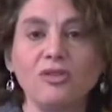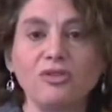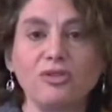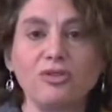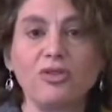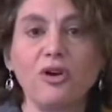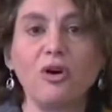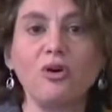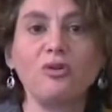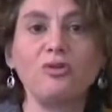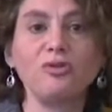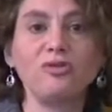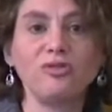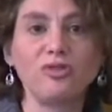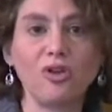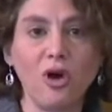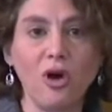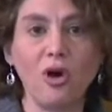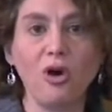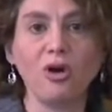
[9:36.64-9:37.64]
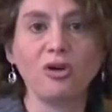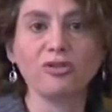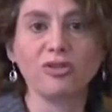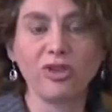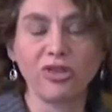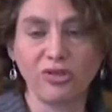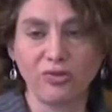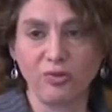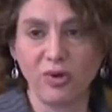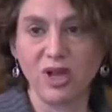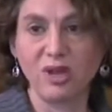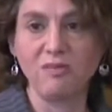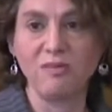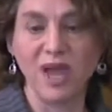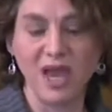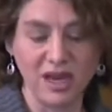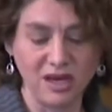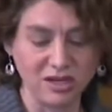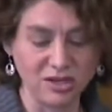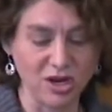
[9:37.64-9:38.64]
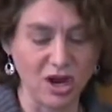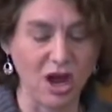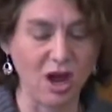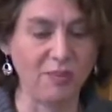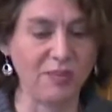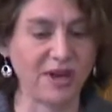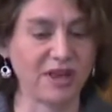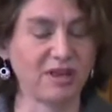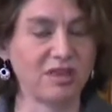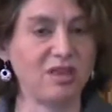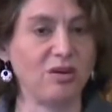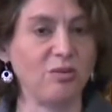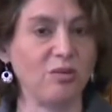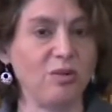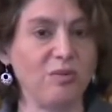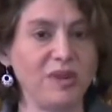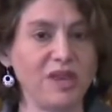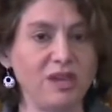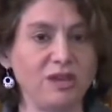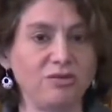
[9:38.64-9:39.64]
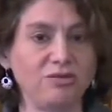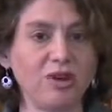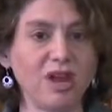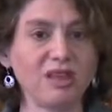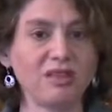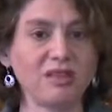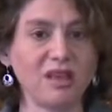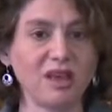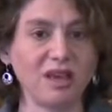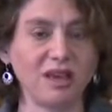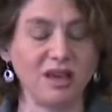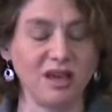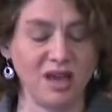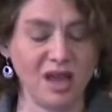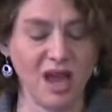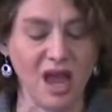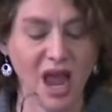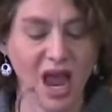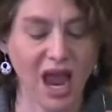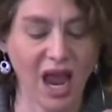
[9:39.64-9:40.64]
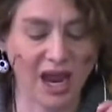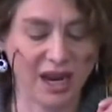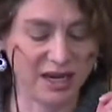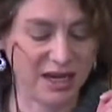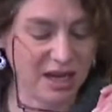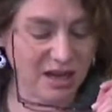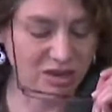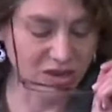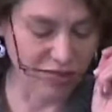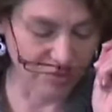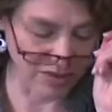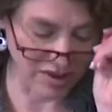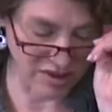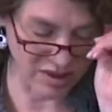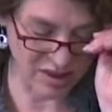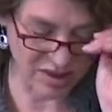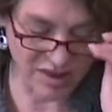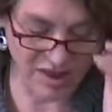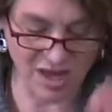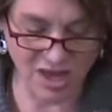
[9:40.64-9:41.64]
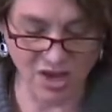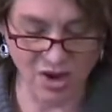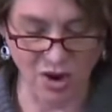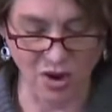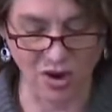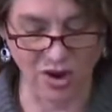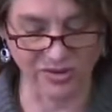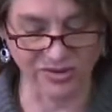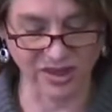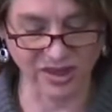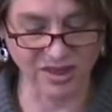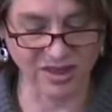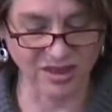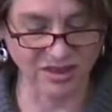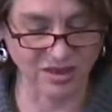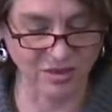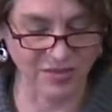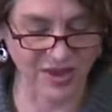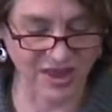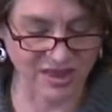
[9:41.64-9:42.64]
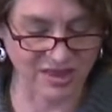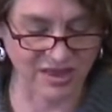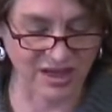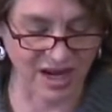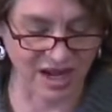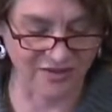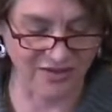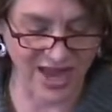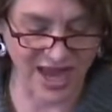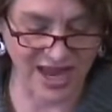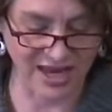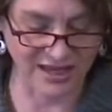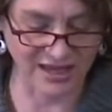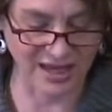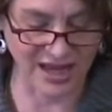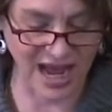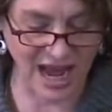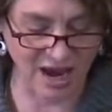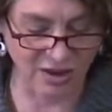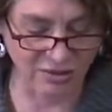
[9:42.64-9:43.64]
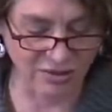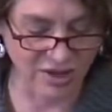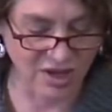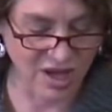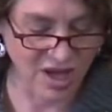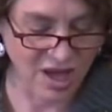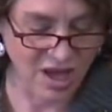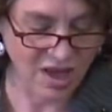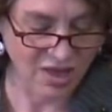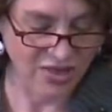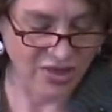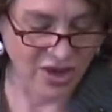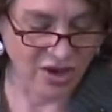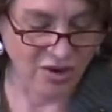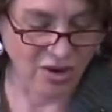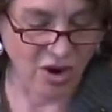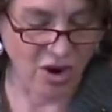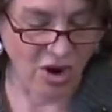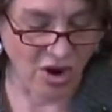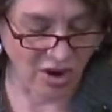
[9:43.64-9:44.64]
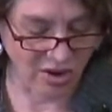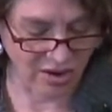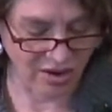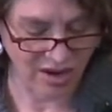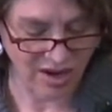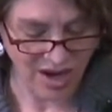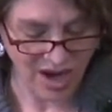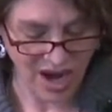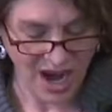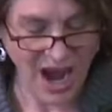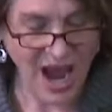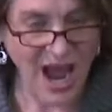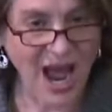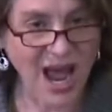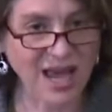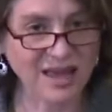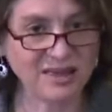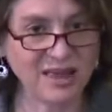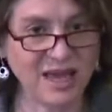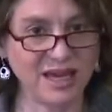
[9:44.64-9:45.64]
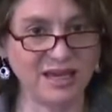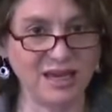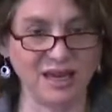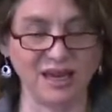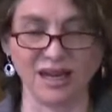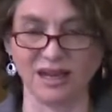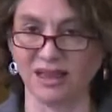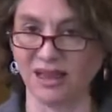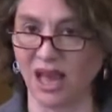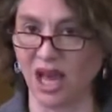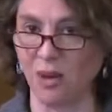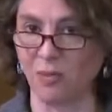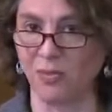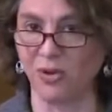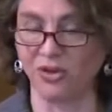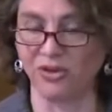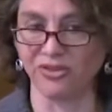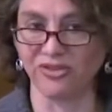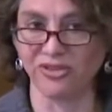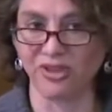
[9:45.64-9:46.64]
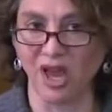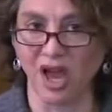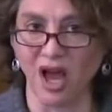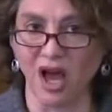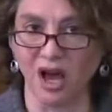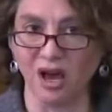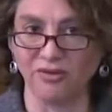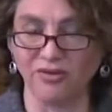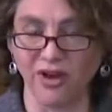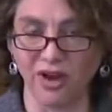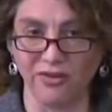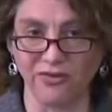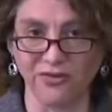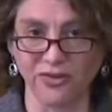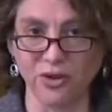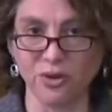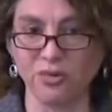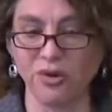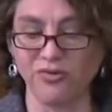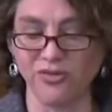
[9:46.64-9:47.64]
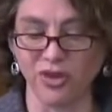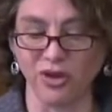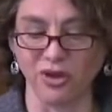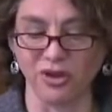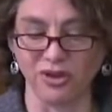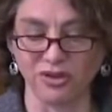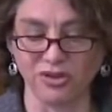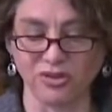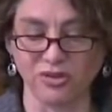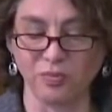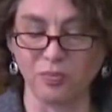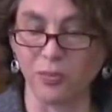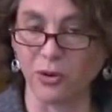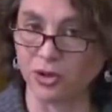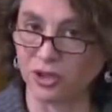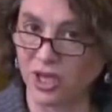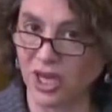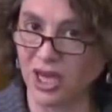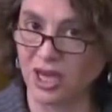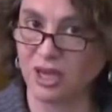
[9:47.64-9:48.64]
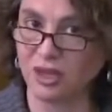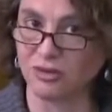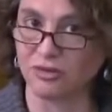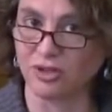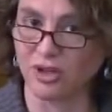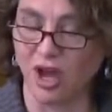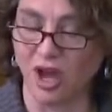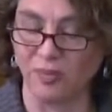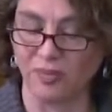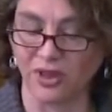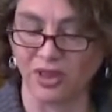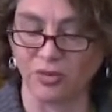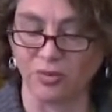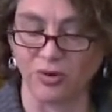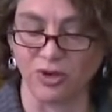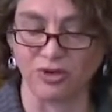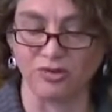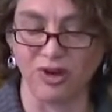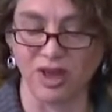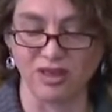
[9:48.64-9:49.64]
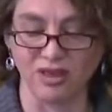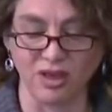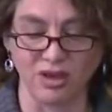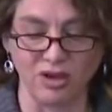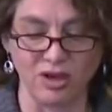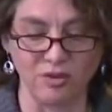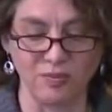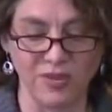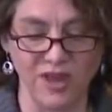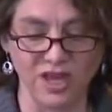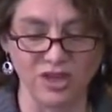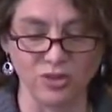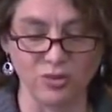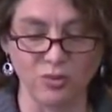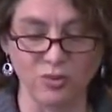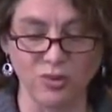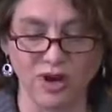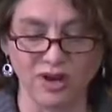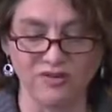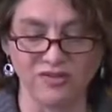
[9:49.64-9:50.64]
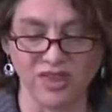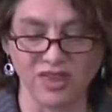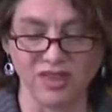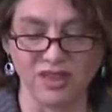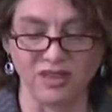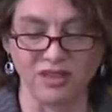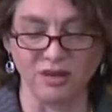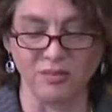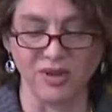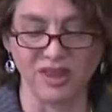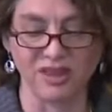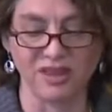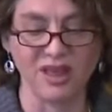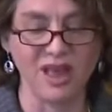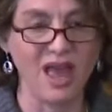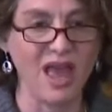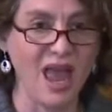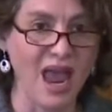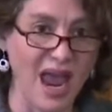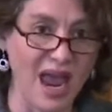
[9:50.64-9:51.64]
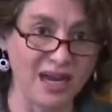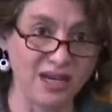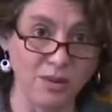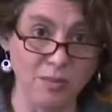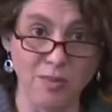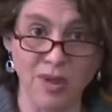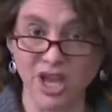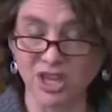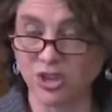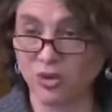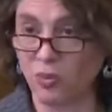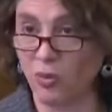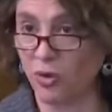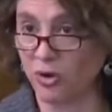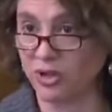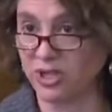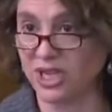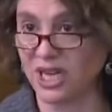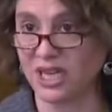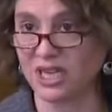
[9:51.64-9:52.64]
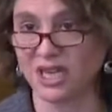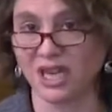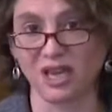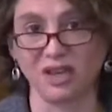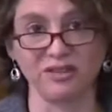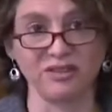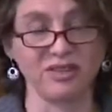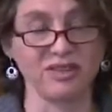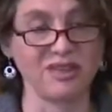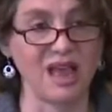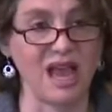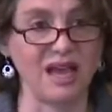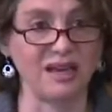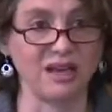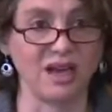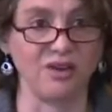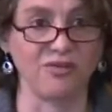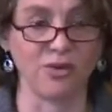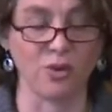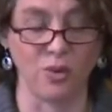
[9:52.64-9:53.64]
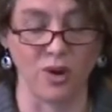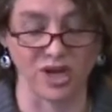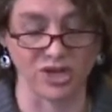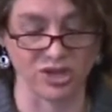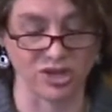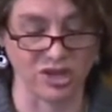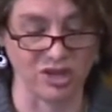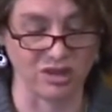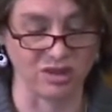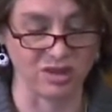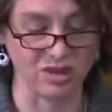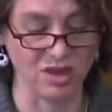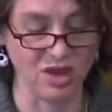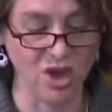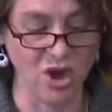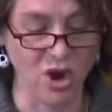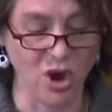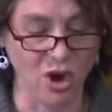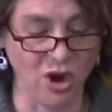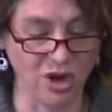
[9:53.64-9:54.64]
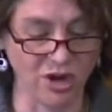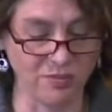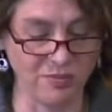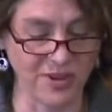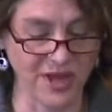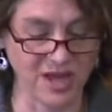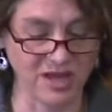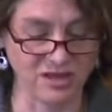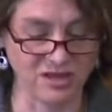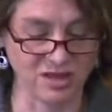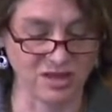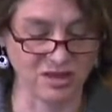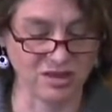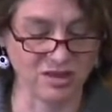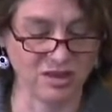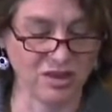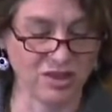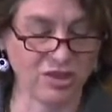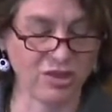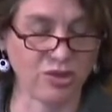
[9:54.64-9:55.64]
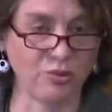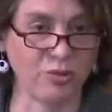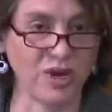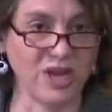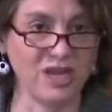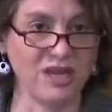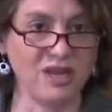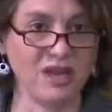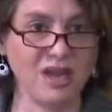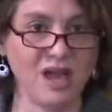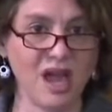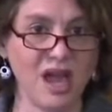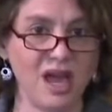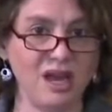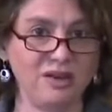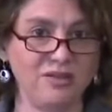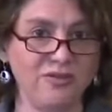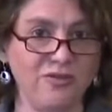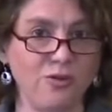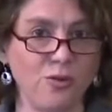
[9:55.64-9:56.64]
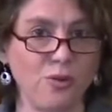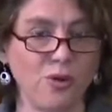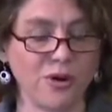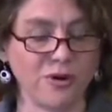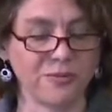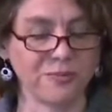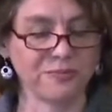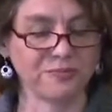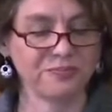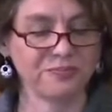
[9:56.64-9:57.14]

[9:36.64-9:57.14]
So those are the 3 main topics that we'll be addressing, and as you can see on the syllabus that I've handed out, there are highlighted examples of a few of the particular topics we're addressing on page 1 of the syllabus, and a much more detailed set of questions on pages 3 and 4.